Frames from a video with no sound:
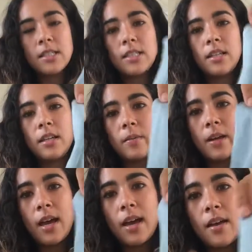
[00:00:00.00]
See, here we
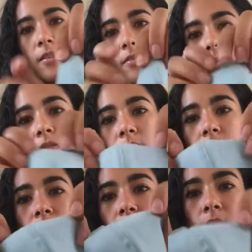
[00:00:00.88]
have,
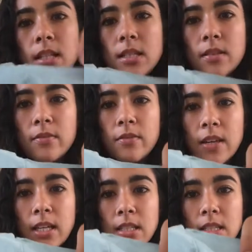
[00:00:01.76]
that's nice and
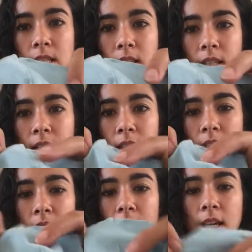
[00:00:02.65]
fixed.
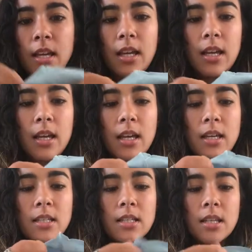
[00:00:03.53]

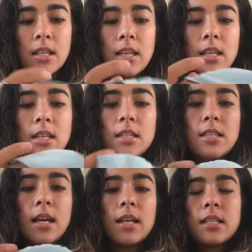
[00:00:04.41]
And the
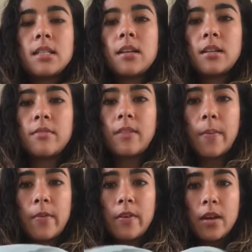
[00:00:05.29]
inside is not going to
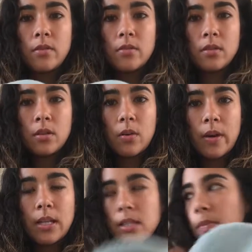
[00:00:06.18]
flap around
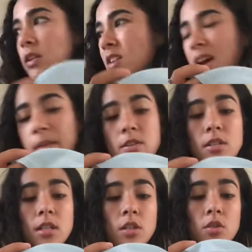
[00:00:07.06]
quite as much. I'm
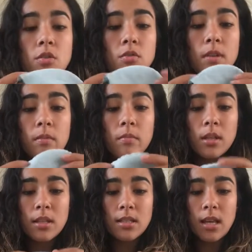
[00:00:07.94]
actually going to trim
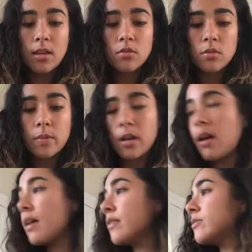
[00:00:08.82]
this extra bit
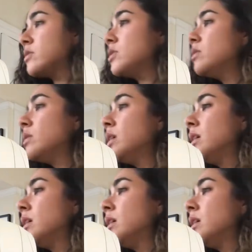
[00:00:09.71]
off too.